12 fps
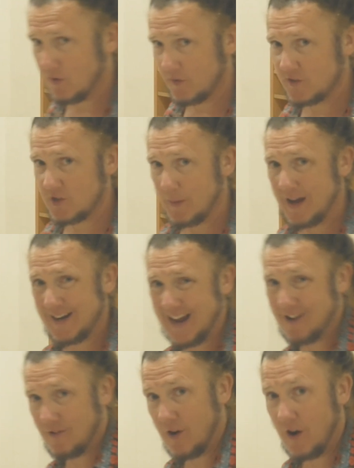honest, about an
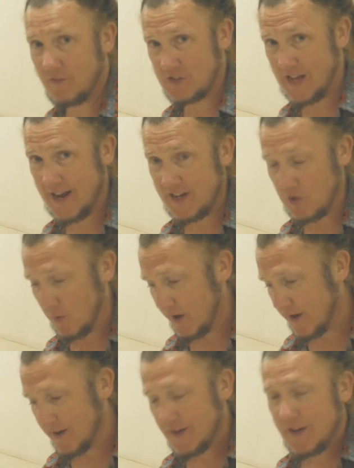hour and a half to get
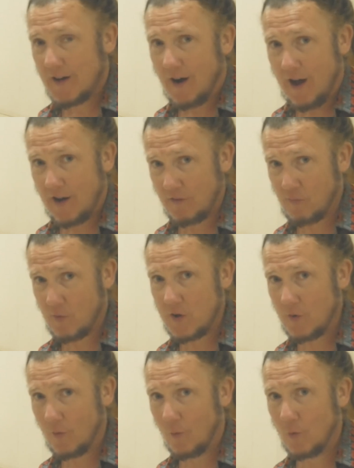anywhere. I had
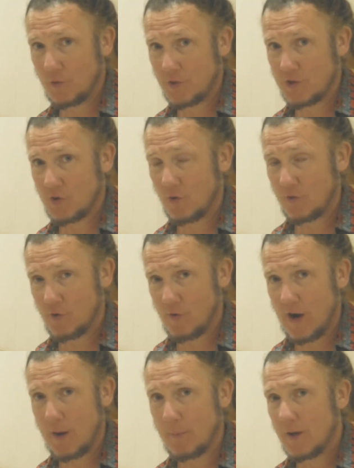3 orders on
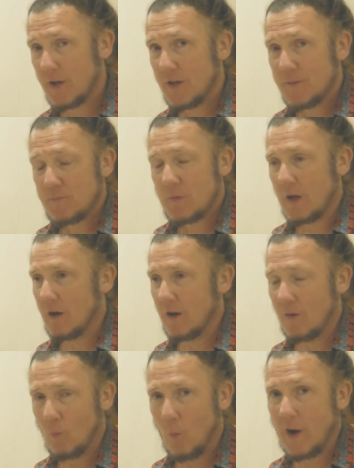Grab,
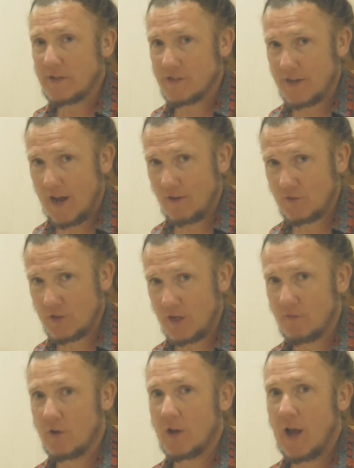waiting out for
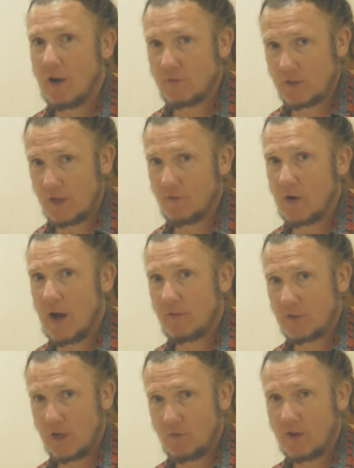
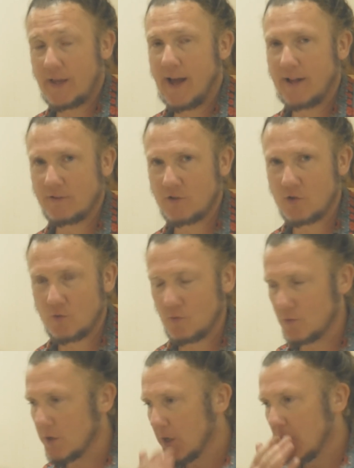delivery,
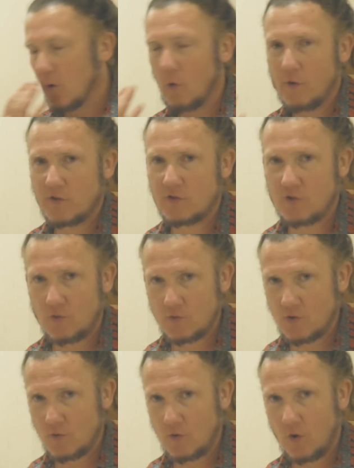cancelled, or it just took
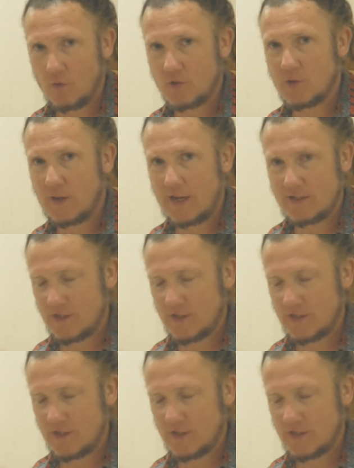too long, so I had to